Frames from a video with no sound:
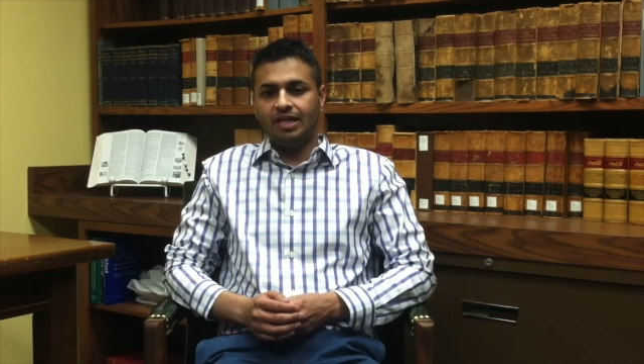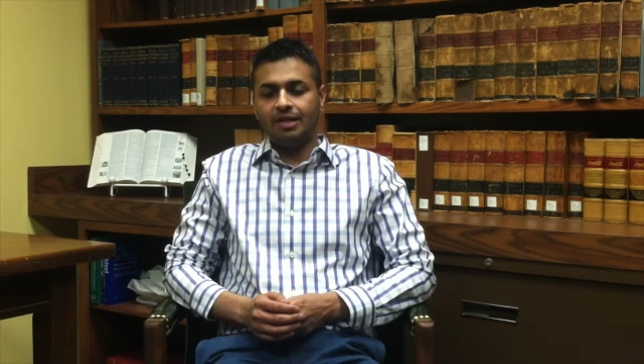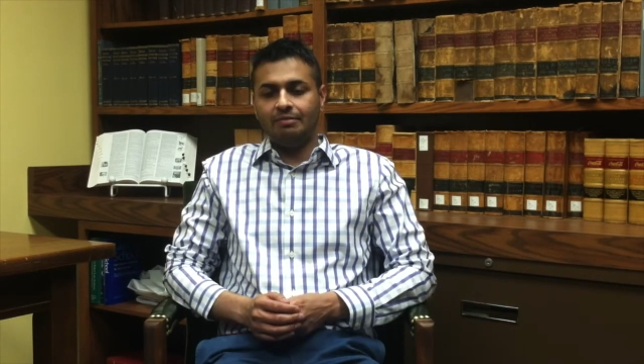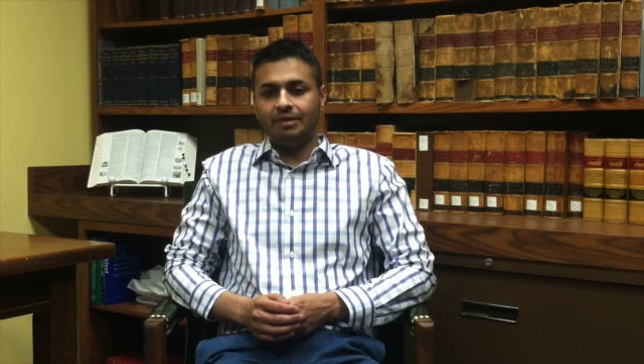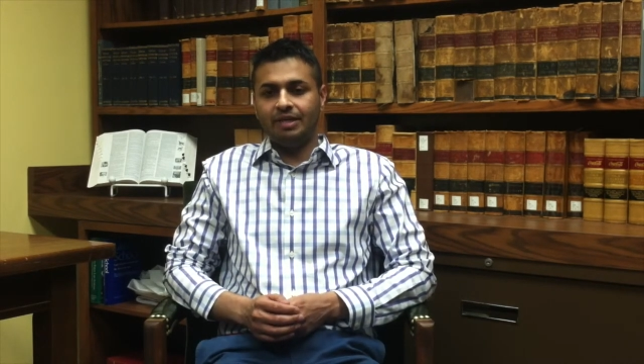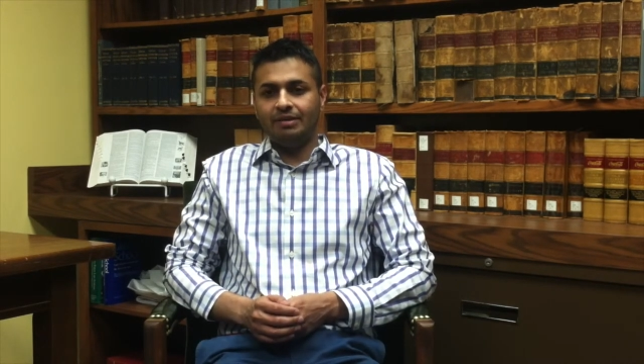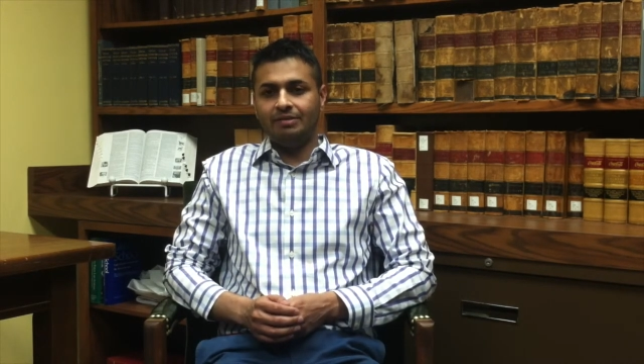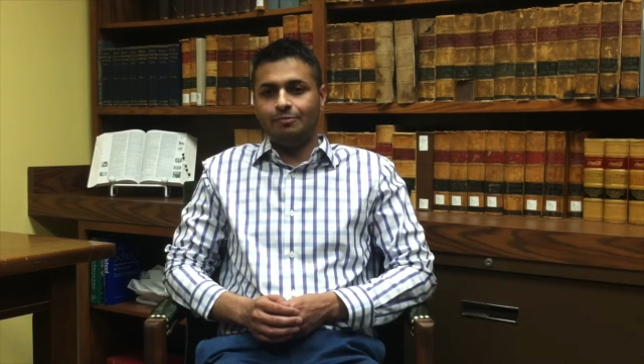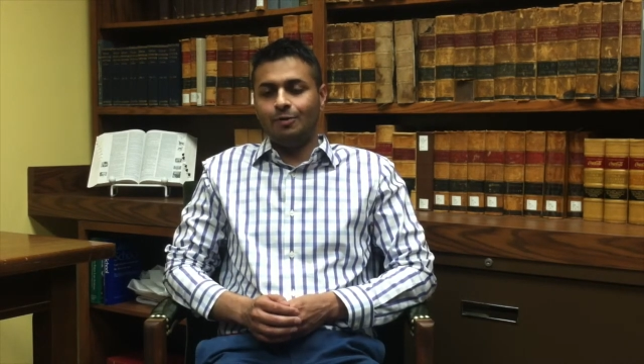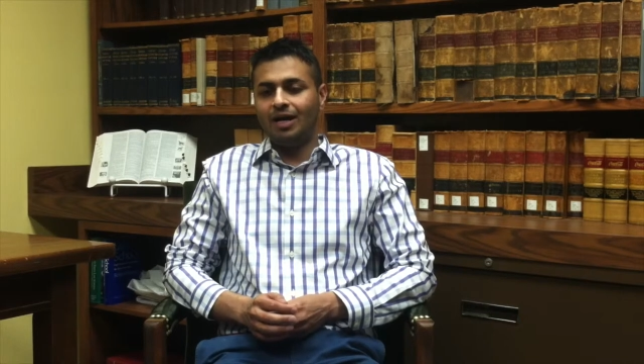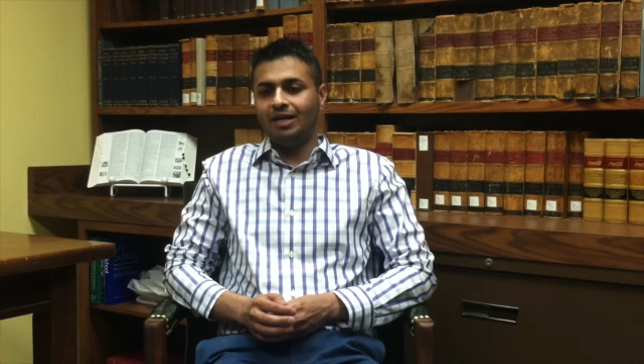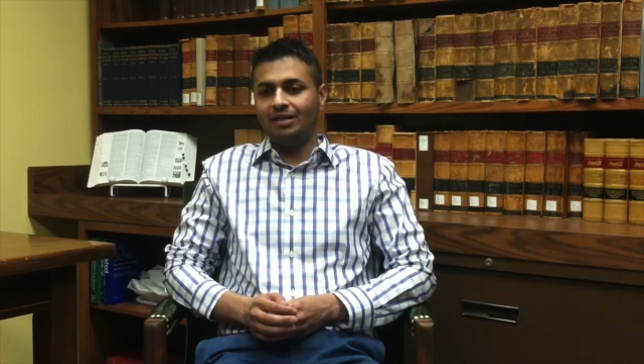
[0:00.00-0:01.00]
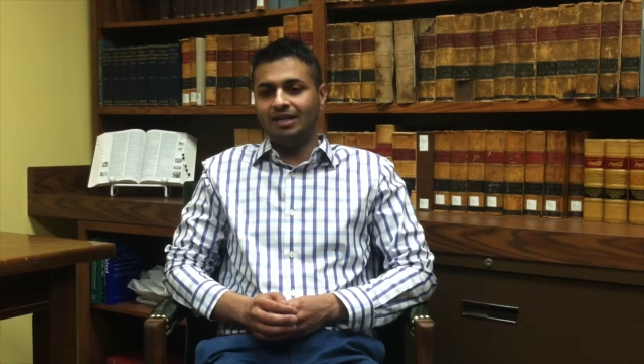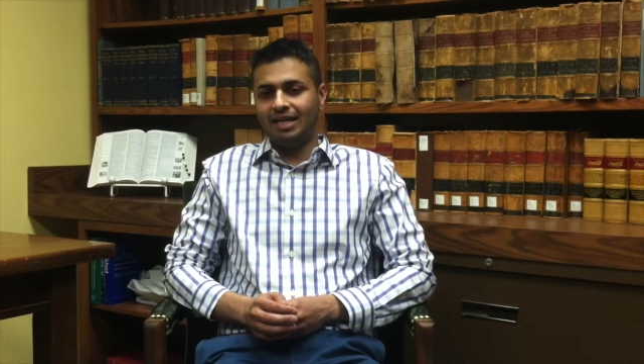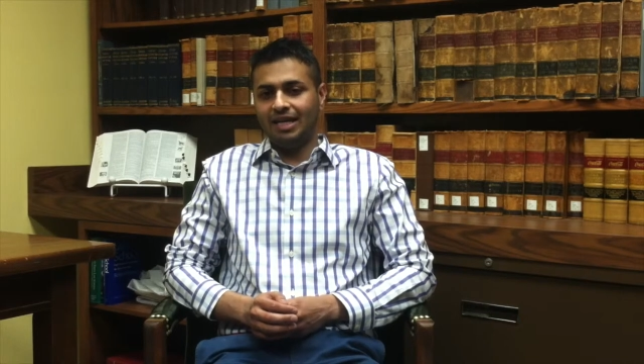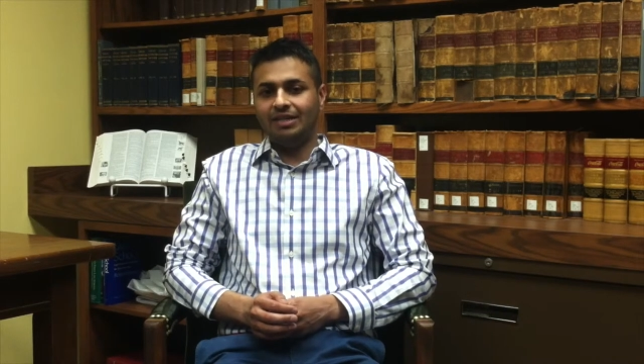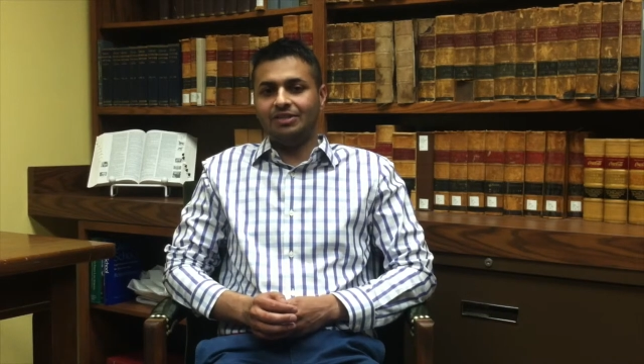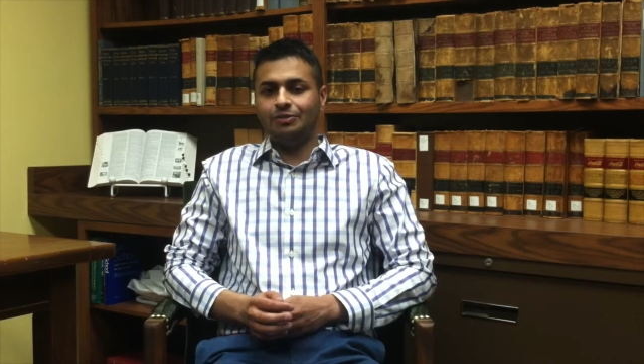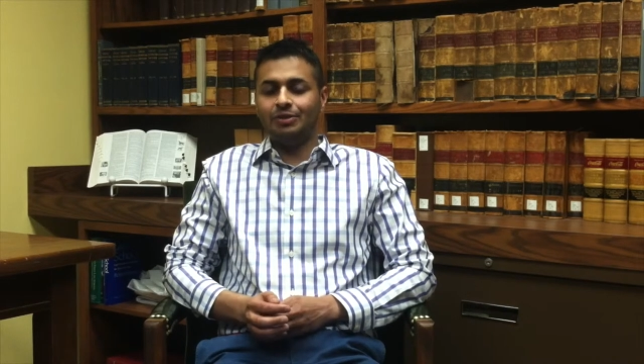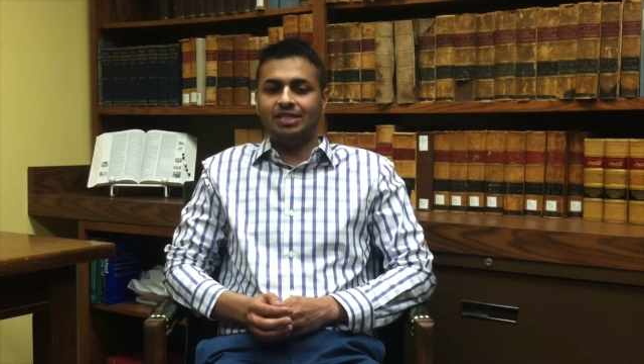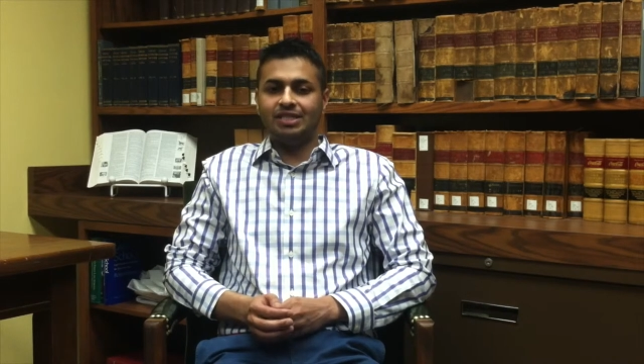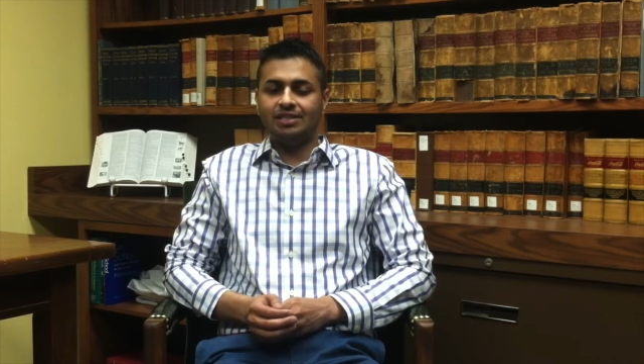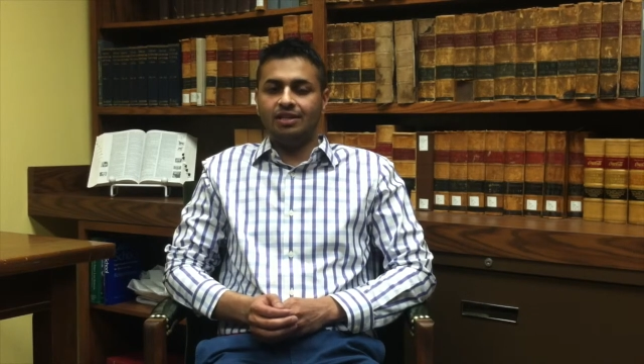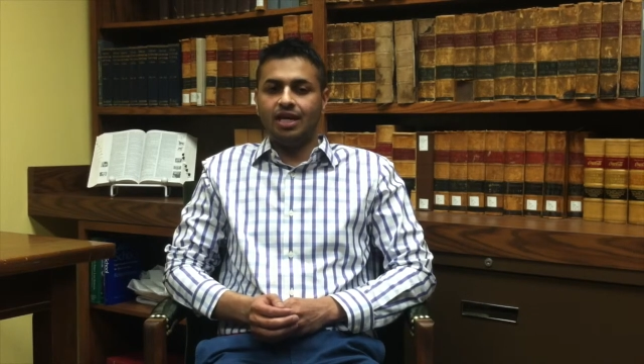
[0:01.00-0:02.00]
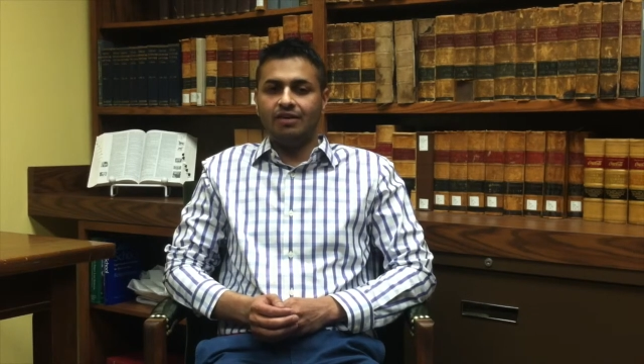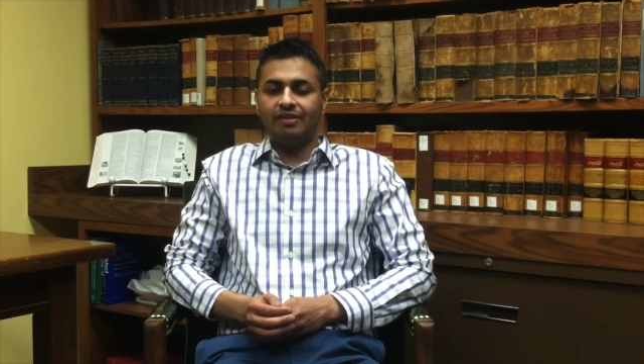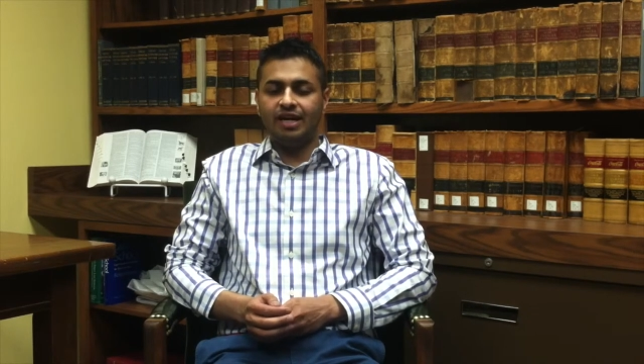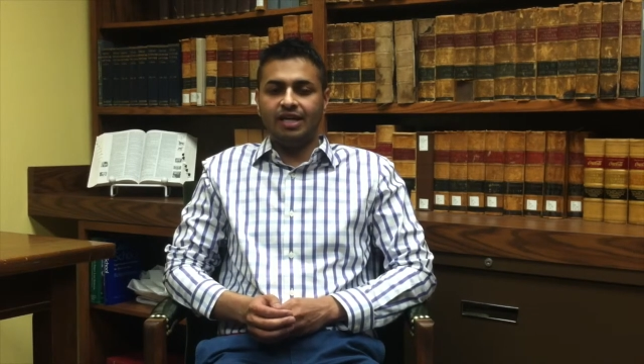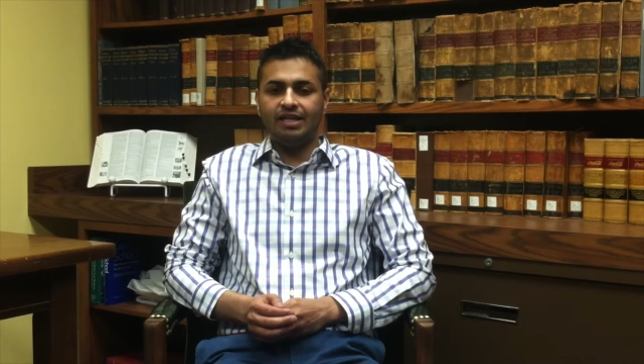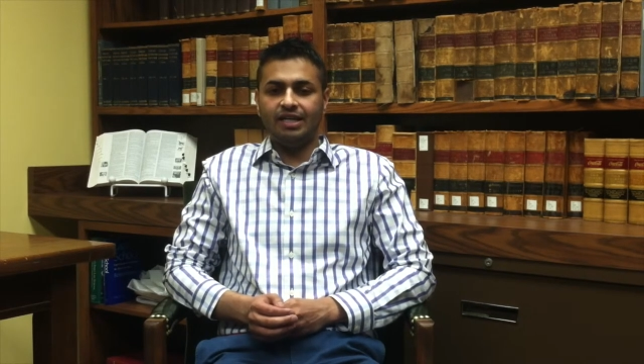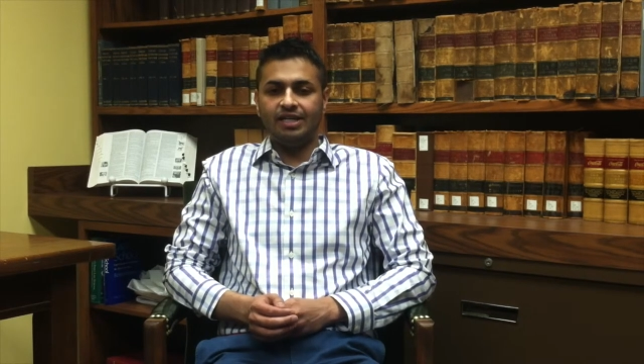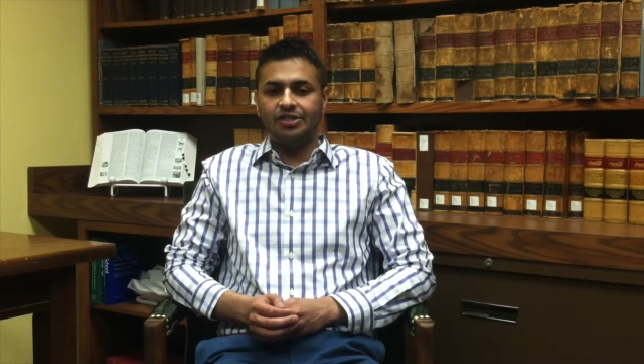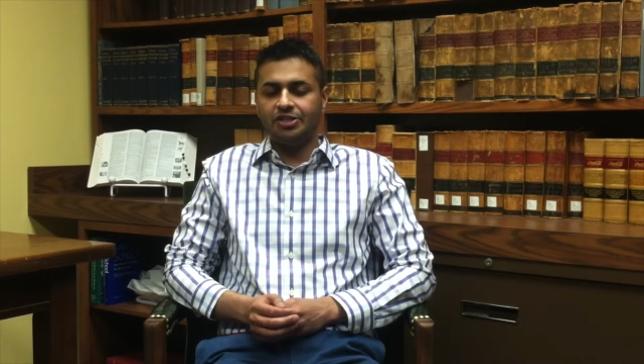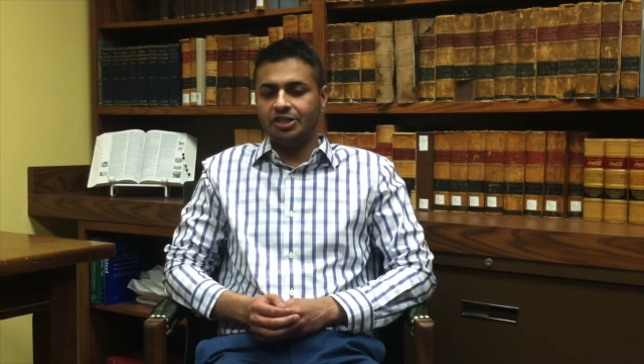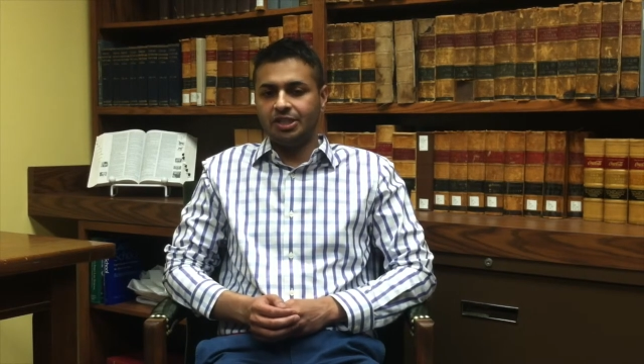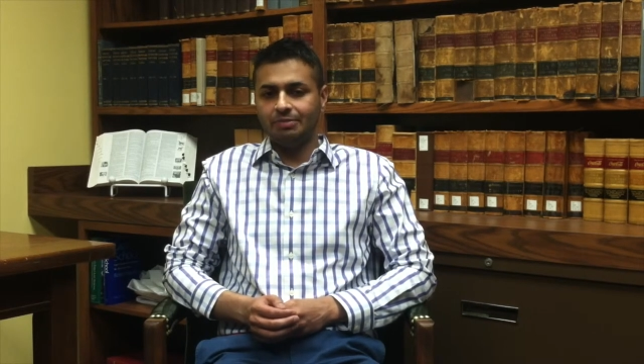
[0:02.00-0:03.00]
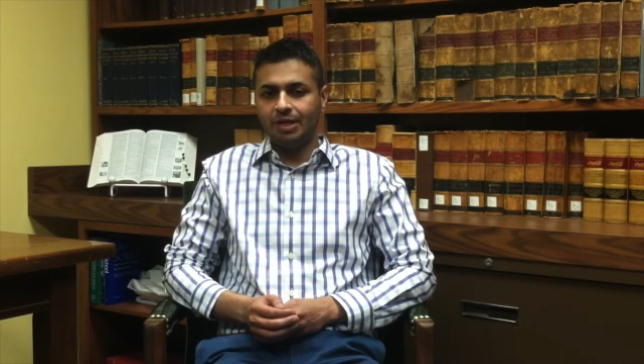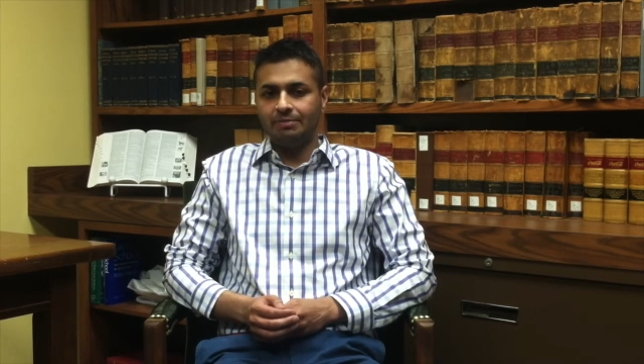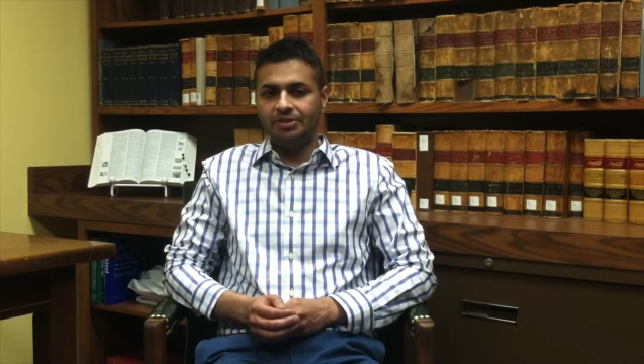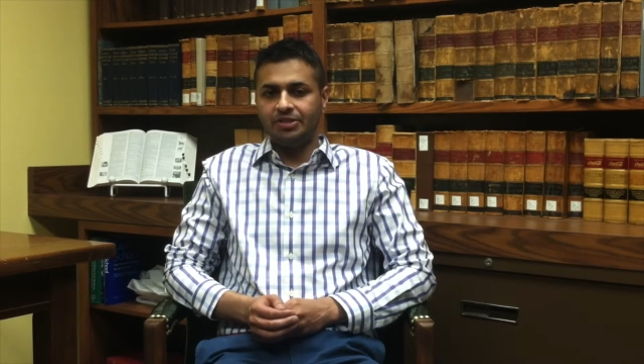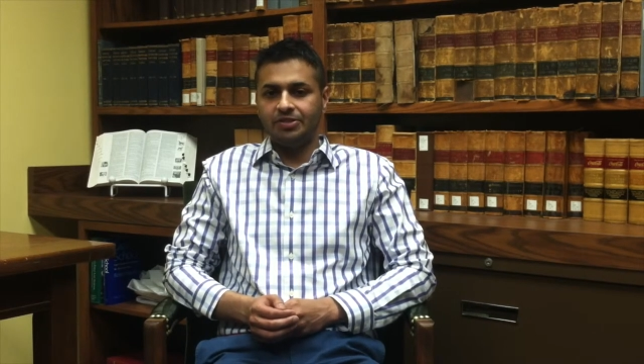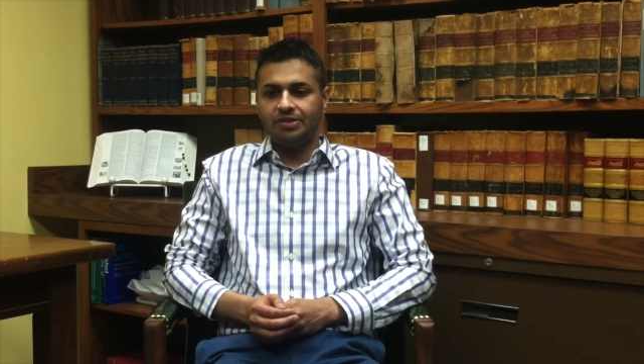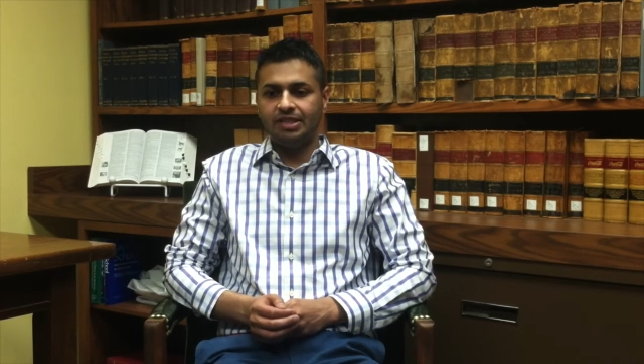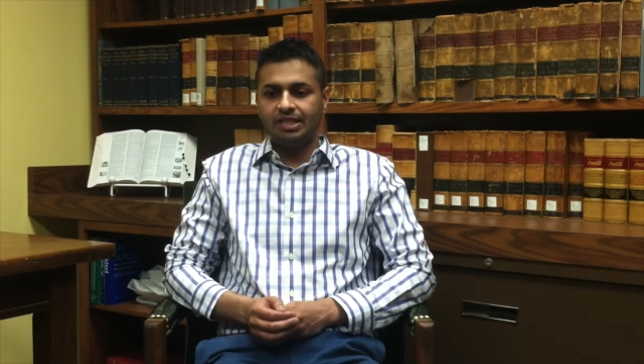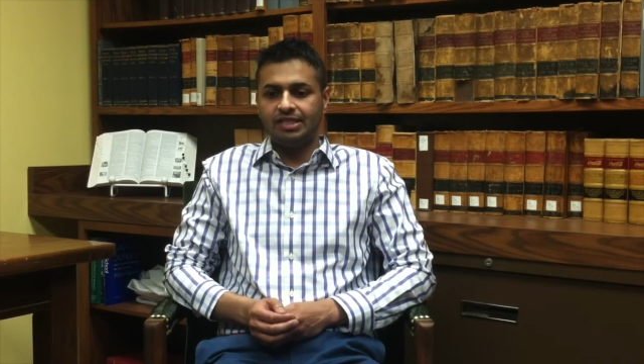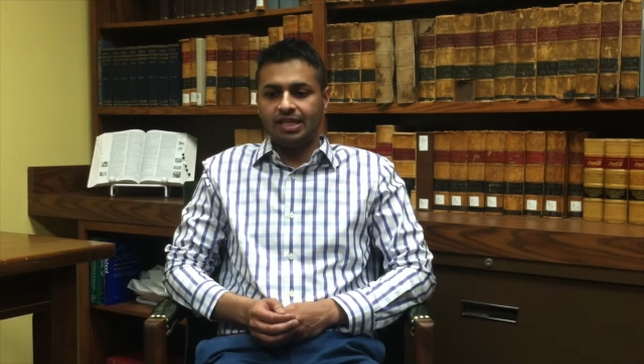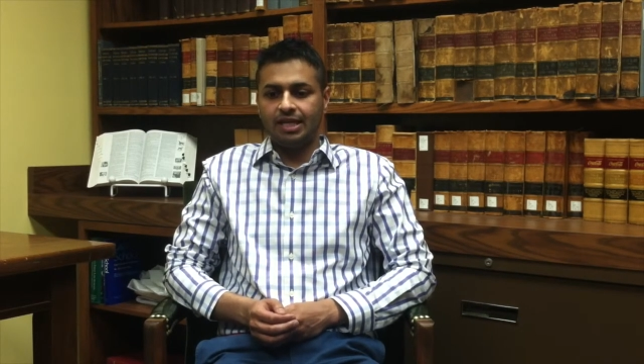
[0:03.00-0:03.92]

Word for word: Um, and while at USD Law, I've had internship opportunities.